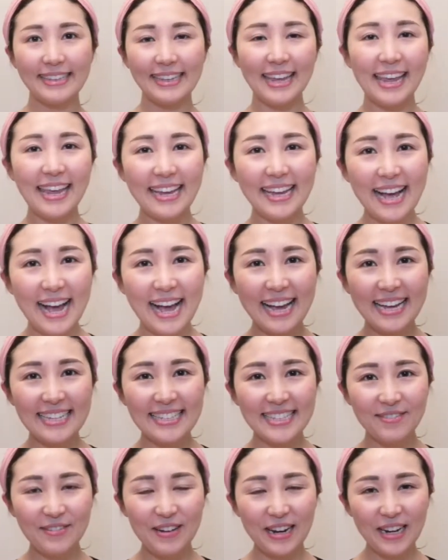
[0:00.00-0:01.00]
Hey guys,
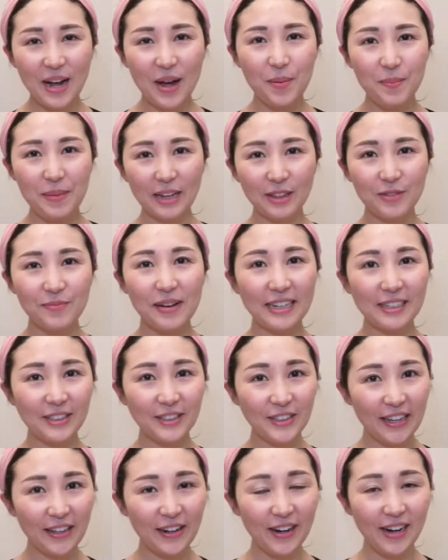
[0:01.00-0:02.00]
welcome back to my
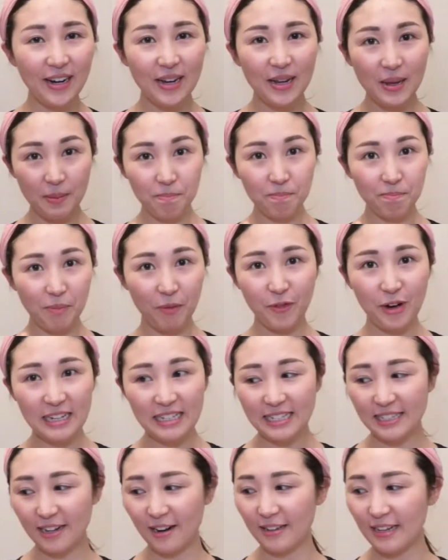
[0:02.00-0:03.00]
channel. Before I
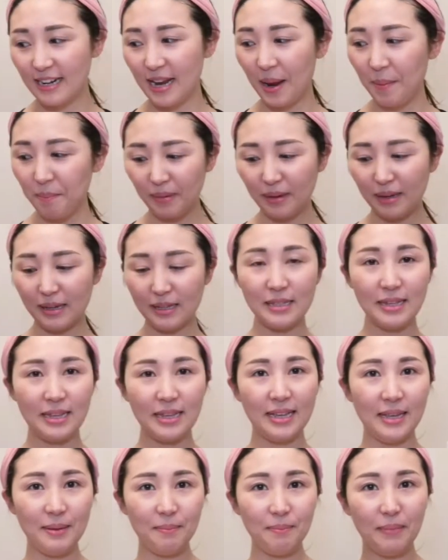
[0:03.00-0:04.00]
start, let me
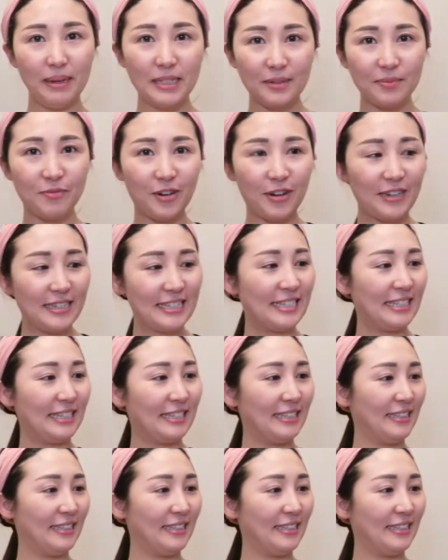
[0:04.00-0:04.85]
mist first.